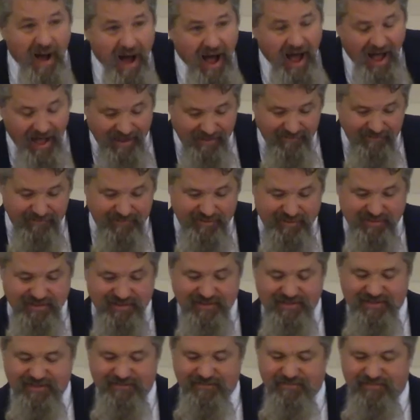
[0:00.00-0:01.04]

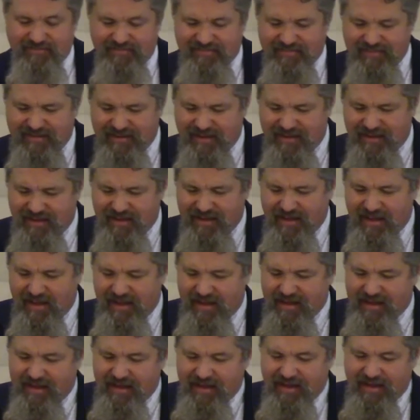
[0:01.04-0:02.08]
wives.
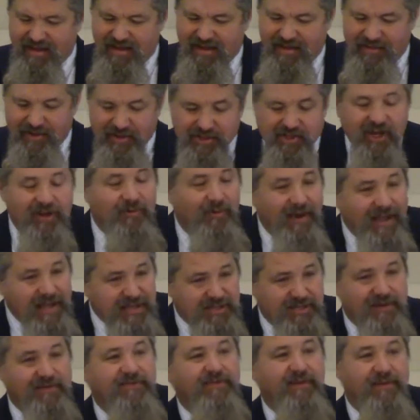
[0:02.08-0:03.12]
And there's good
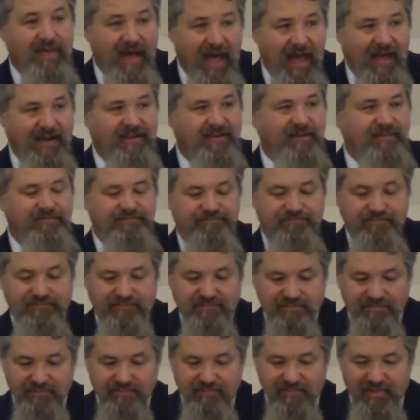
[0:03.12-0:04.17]
reason for that.
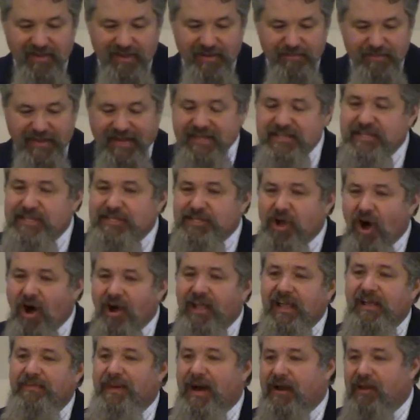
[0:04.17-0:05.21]
Because he's
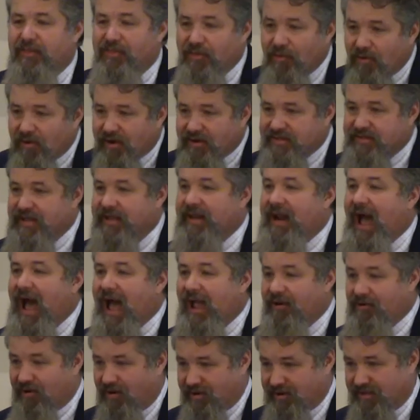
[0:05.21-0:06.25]
talking about authority and
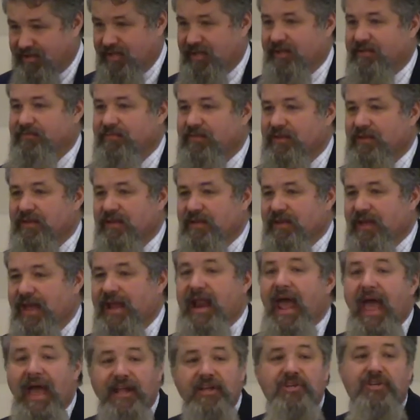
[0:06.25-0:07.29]
hierarchy
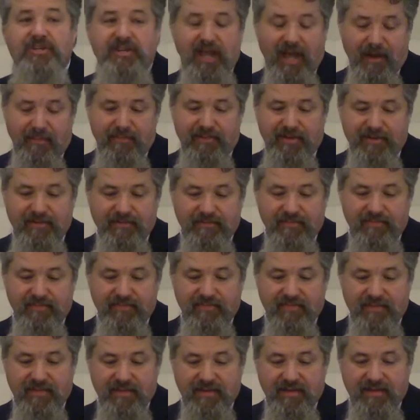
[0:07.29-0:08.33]
and headship.
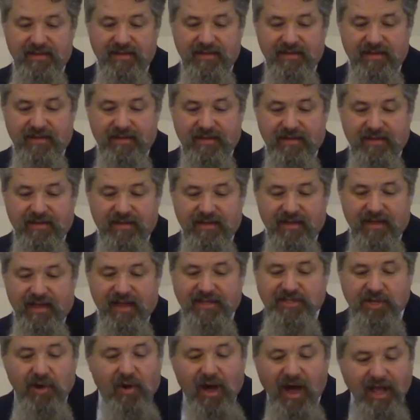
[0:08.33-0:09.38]

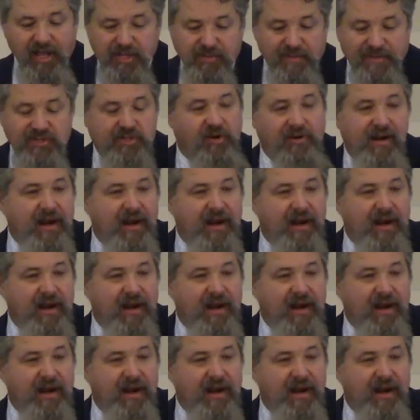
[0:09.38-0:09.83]
And so husbands